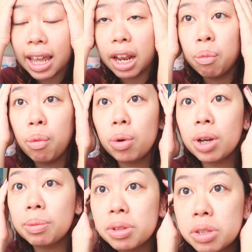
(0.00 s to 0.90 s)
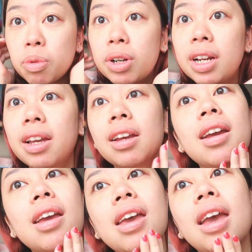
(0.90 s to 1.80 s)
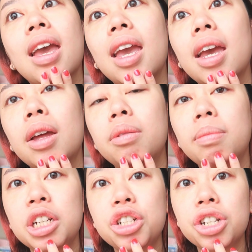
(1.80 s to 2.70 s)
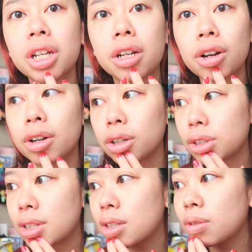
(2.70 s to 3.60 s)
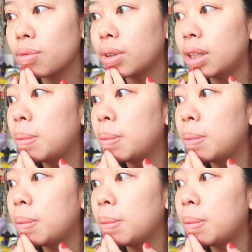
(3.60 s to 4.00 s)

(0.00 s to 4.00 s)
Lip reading: and I woke up this morning and my chin hurts really